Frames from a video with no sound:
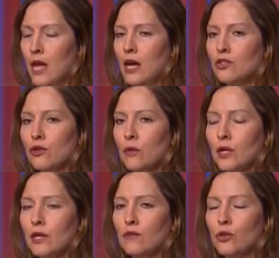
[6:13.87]
And so I
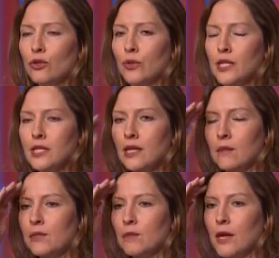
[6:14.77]
want to give you 3
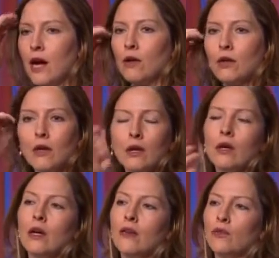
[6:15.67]
tips about
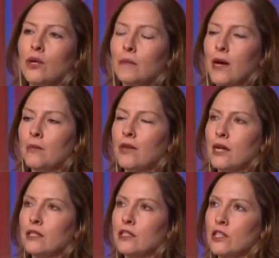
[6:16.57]
avoiding
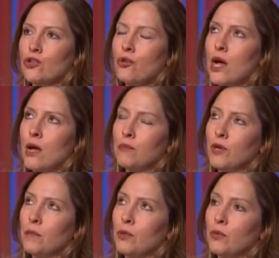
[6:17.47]
malpractice in trial
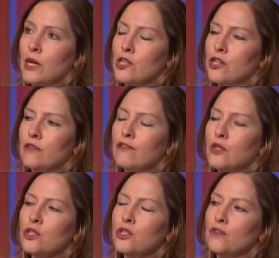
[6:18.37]
preparation.
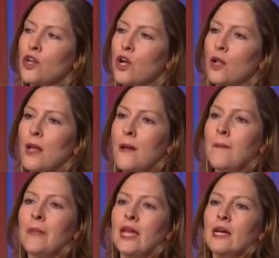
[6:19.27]
First of all,
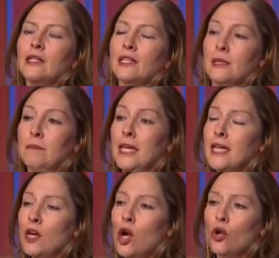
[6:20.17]

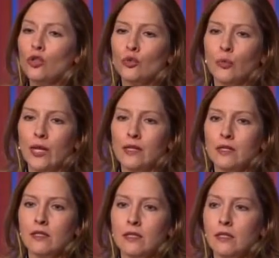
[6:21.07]
subpoena all your
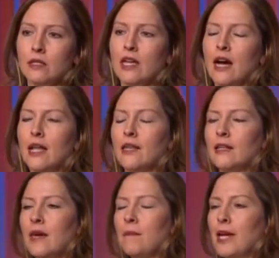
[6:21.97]
witnesses. Now,
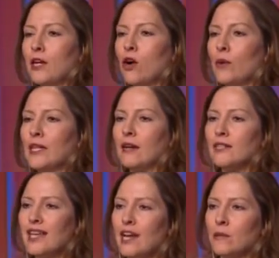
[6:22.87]
that may go without
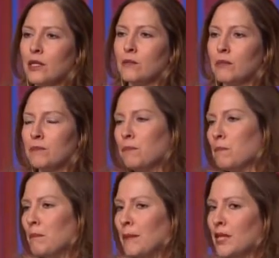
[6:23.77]
saying, but
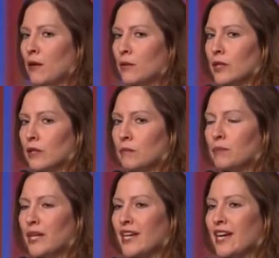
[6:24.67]
maybe not really,
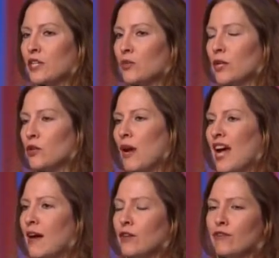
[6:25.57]
because when you
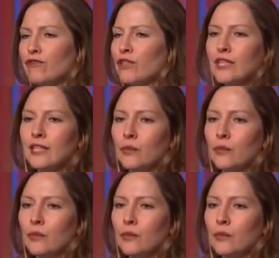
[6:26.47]
have a friendly